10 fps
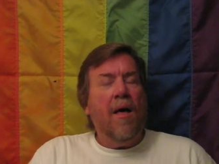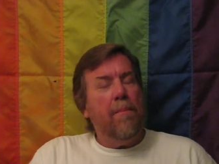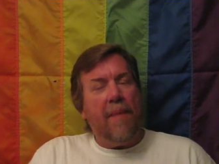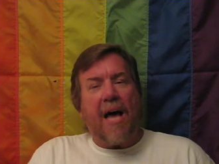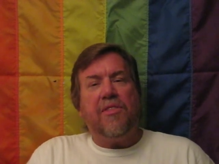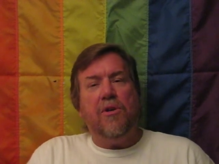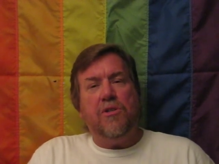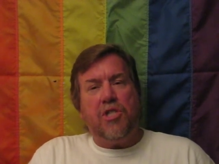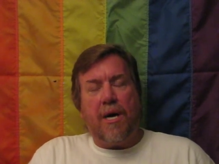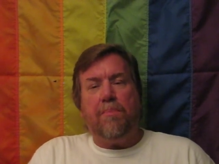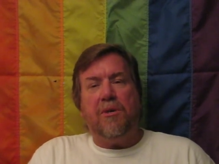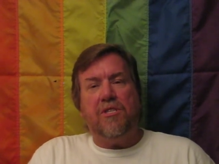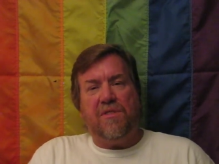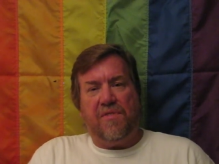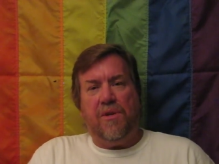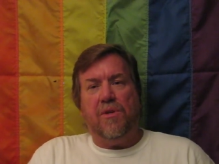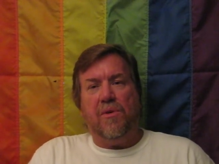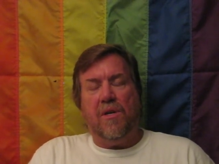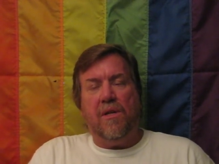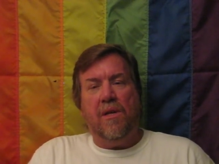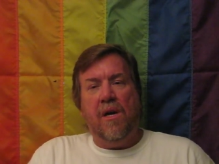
Matthew Shepard's funeral.